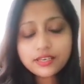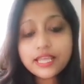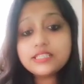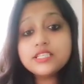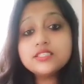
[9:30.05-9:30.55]

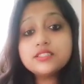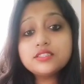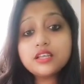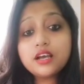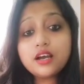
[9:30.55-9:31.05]
That is
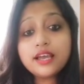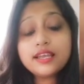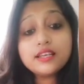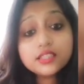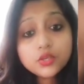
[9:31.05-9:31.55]

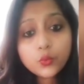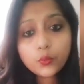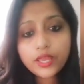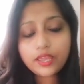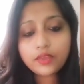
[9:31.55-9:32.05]
another
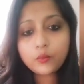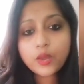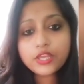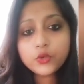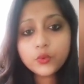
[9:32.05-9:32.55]
way where
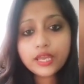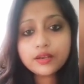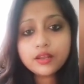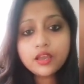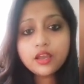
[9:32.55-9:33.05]
you
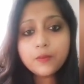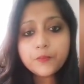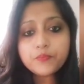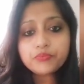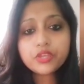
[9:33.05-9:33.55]
can
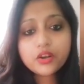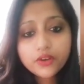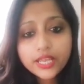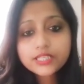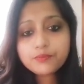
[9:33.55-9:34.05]

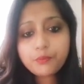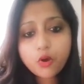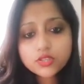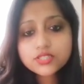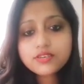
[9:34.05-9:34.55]
create a
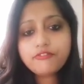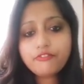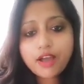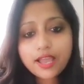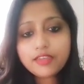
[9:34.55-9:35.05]
positive
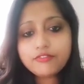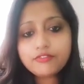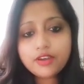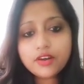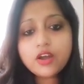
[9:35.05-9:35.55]
vibe
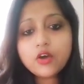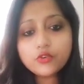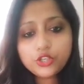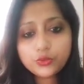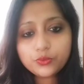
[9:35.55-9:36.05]
around you.